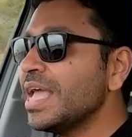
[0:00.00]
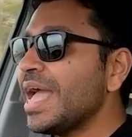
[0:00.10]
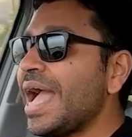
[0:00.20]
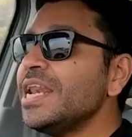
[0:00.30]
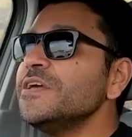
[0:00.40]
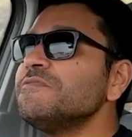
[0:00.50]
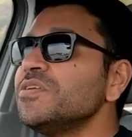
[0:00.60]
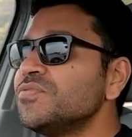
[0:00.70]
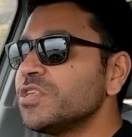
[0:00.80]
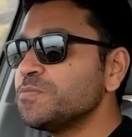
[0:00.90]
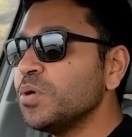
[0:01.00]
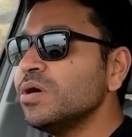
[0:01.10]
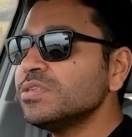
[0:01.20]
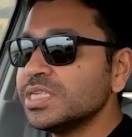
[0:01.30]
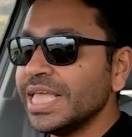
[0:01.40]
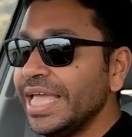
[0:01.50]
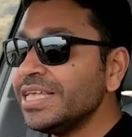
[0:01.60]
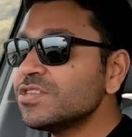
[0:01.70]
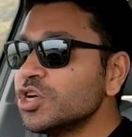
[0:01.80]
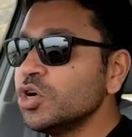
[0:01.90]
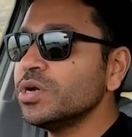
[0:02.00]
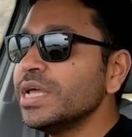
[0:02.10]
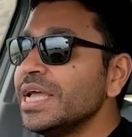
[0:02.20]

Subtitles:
and if the response is good,